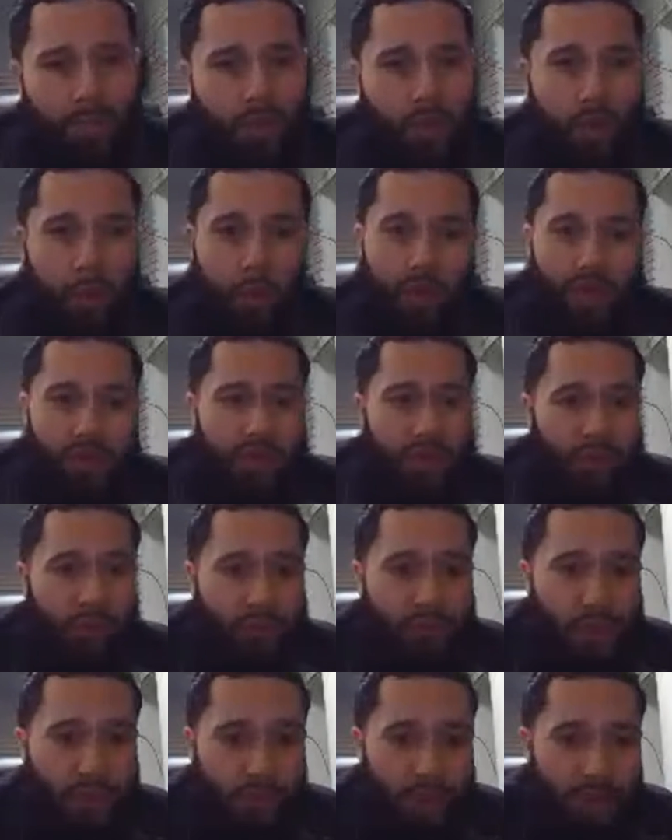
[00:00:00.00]
Yo, I'm loving the
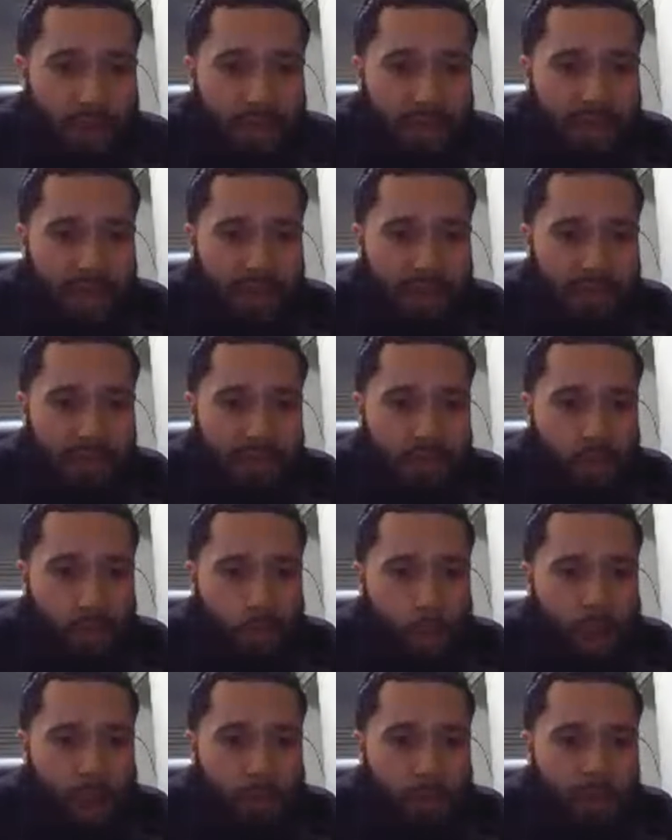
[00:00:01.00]
feedback. Kevin,
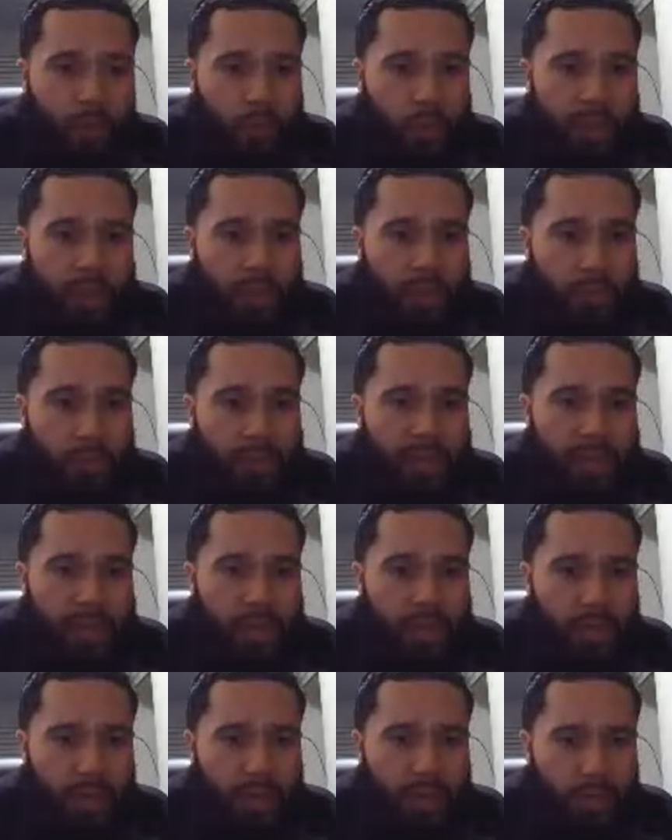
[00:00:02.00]
why must we
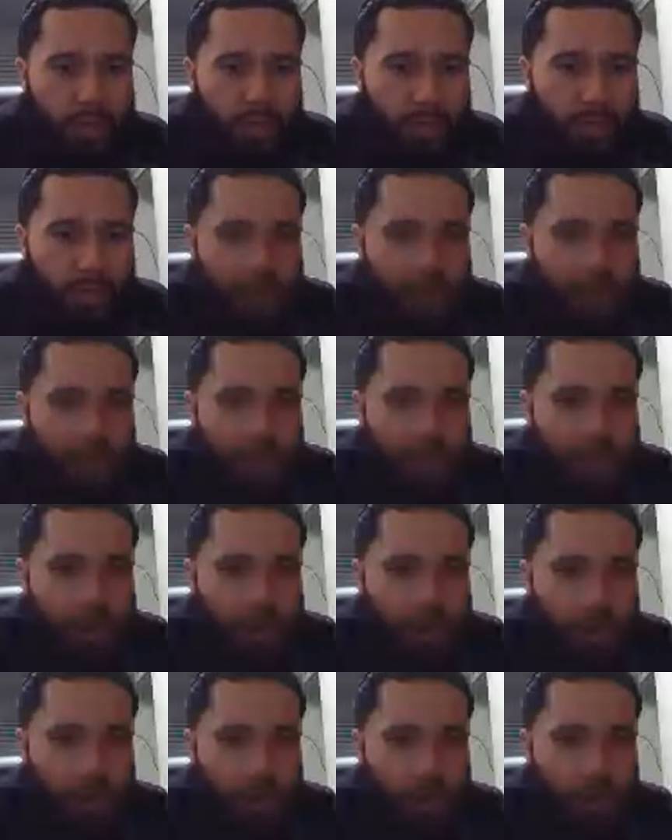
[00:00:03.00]
compete?
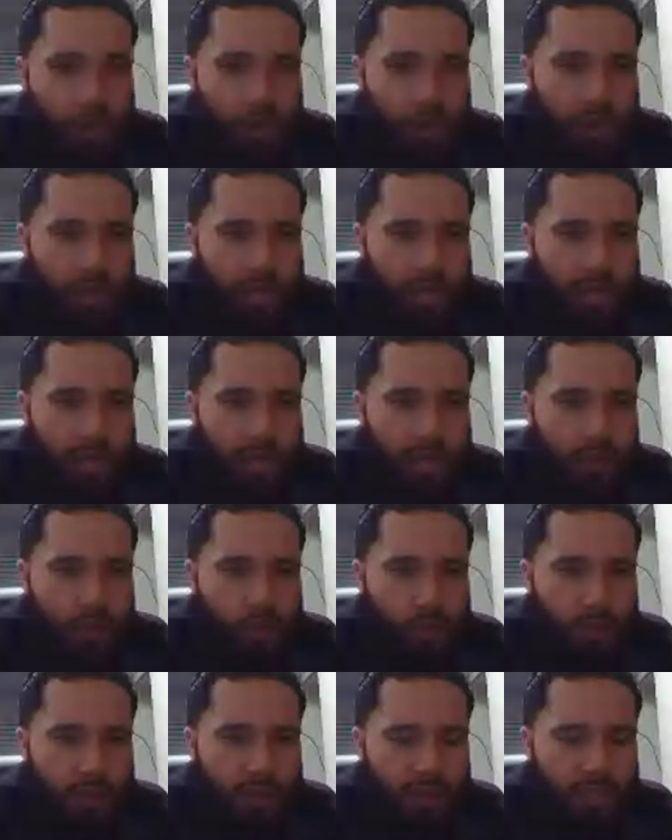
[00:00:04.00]
Only
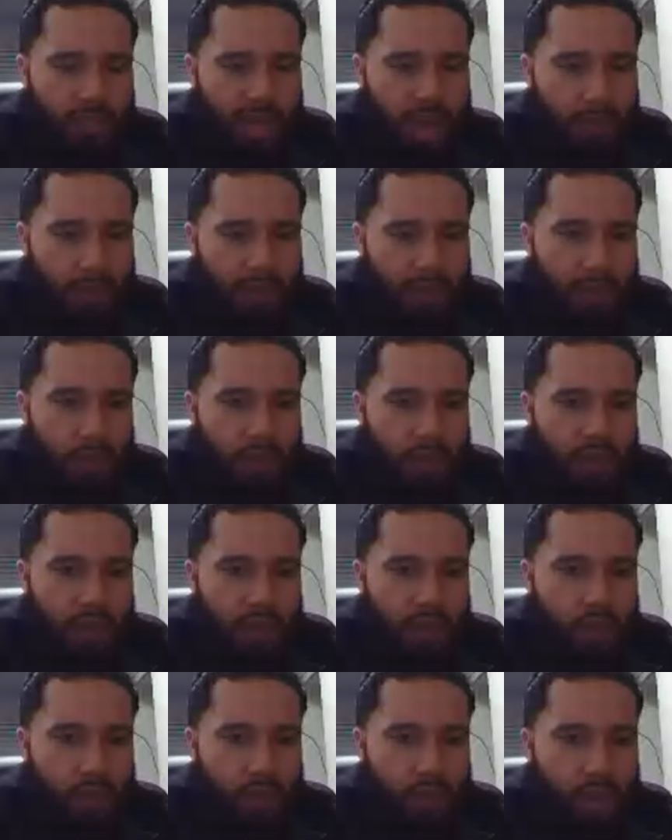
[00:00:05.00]
one stopping you is
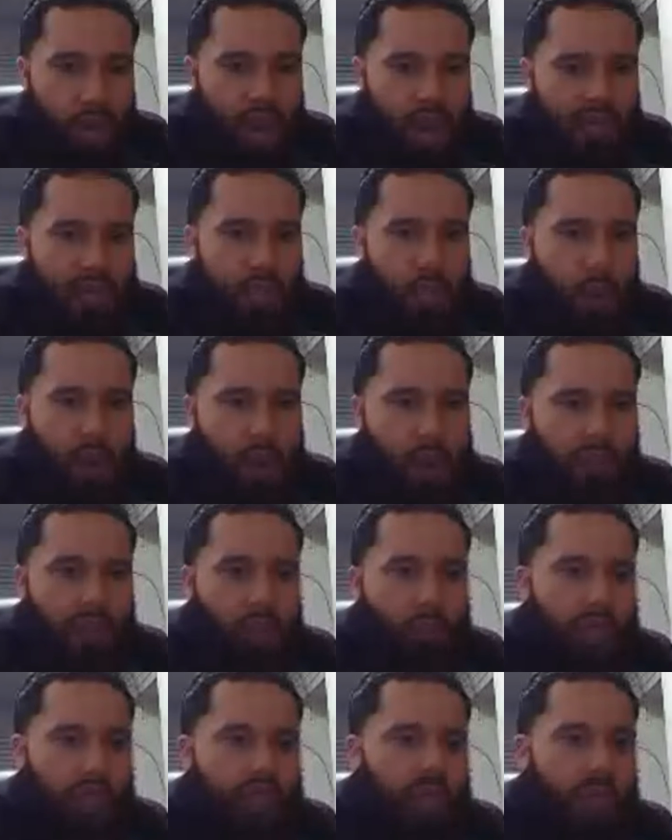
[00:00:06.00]
you. Collins, why
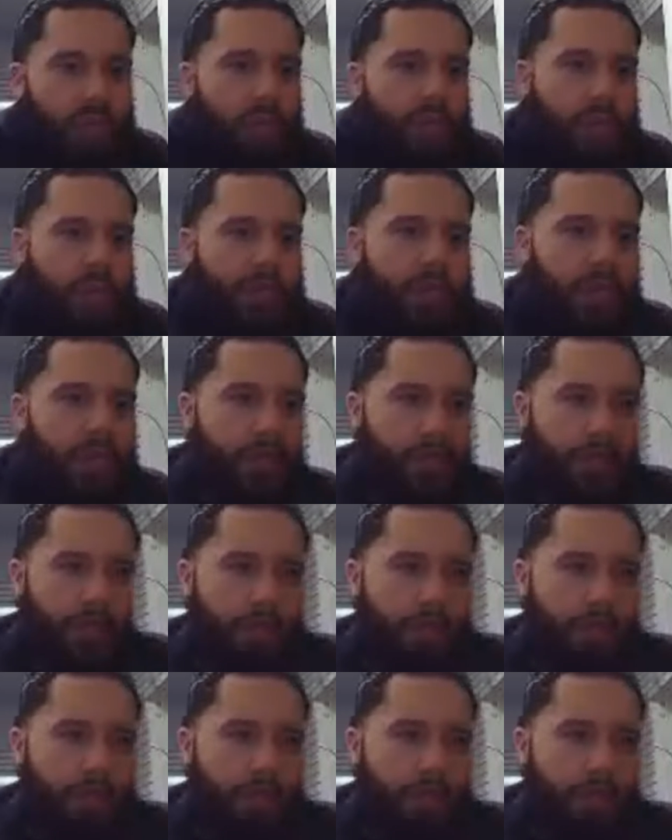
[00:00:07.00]
must we compete?